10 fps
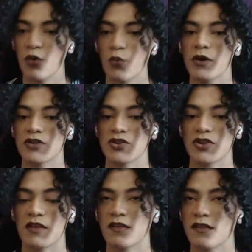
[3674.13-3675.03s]
which
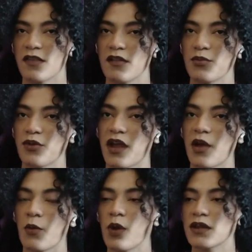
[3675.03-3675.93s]
is to
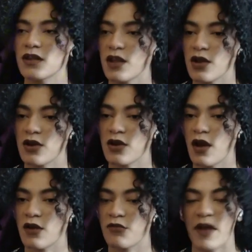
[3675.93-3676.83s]
celebrate 1 year
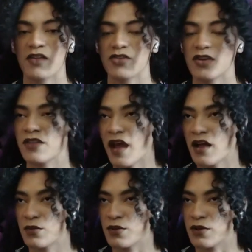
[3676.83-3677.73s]
of Magic the
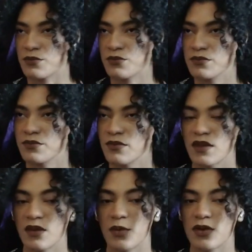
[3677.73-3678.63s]
album,
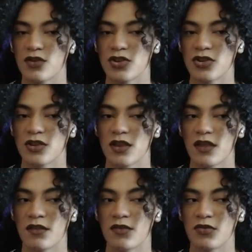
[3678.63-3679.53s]
which is,